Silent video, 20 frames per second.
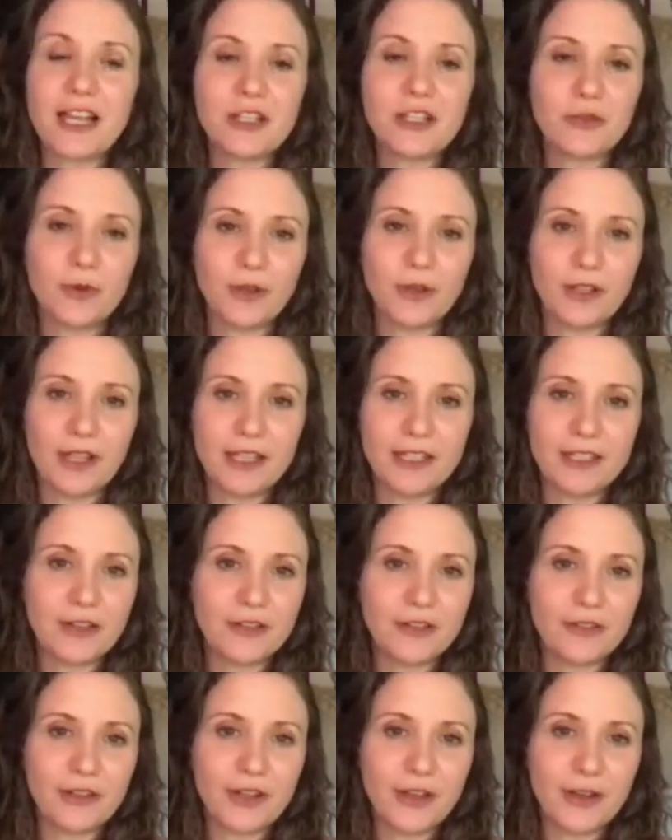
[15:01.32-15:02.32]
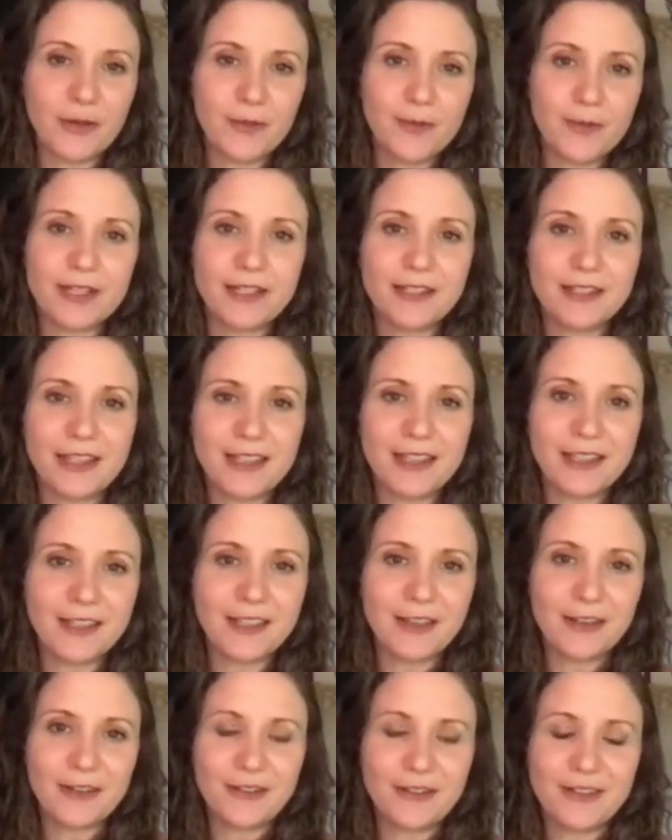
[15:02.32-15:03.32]
schedule, I don't know, but thank
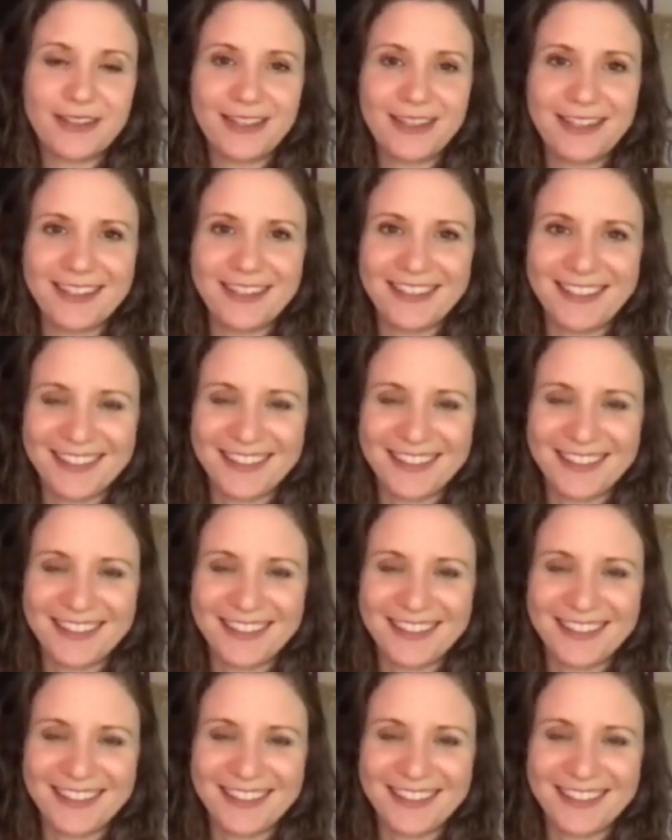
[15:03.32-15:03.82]
you.